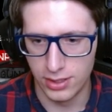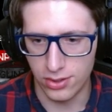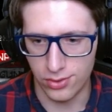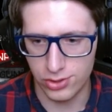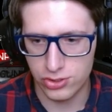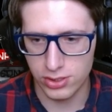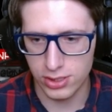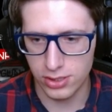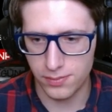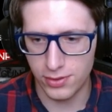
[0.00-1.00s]
Ultra
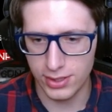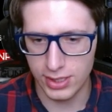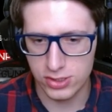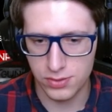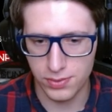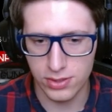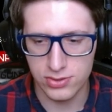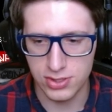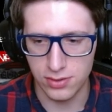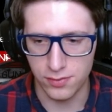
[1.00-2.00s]
long burning
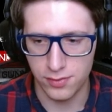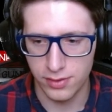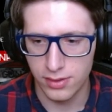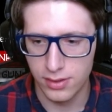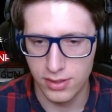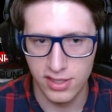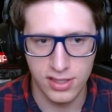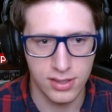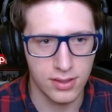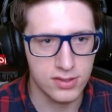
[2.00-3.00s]
explosive.
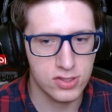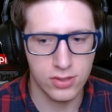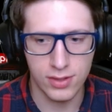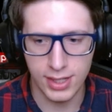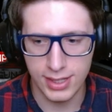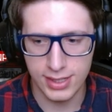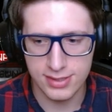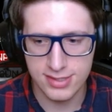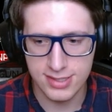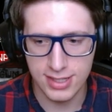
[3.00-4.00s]
Let's go ahead
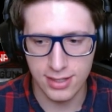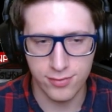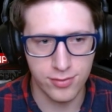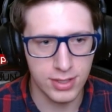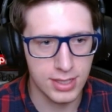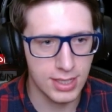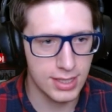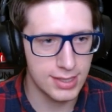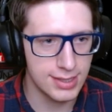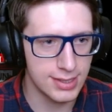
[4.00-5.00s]
and see if we
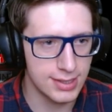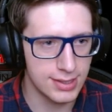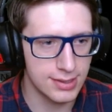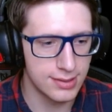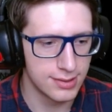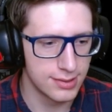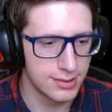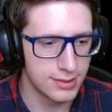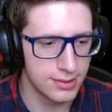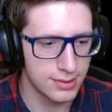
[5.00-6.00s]
can uh,
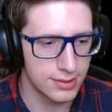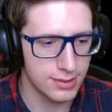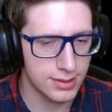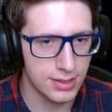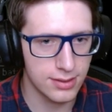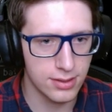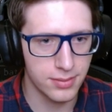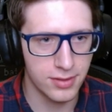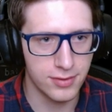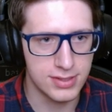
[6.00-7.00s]
get a little
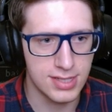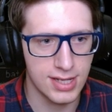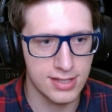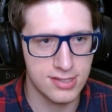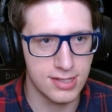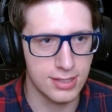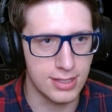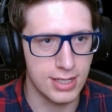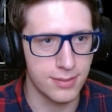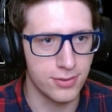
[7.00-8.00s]
bit of a test out of
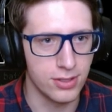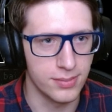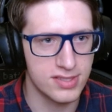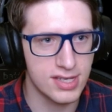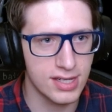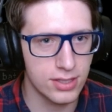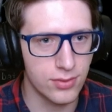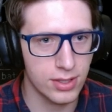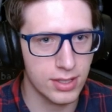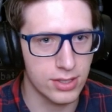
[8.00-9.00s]
napalm. It's not going to
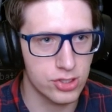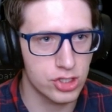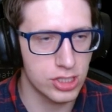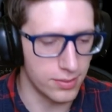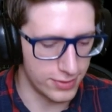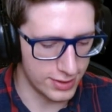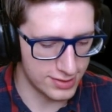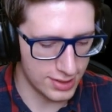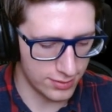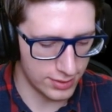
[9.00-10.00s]
work on a ship.
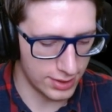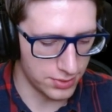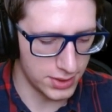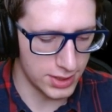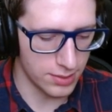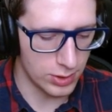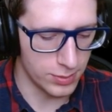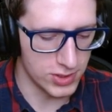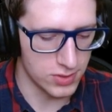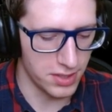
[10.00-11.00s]
That's not really what
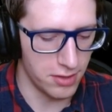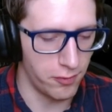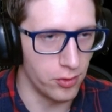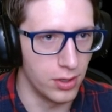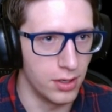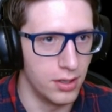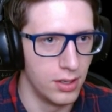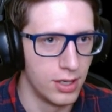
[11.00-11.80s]
napalm is meant for.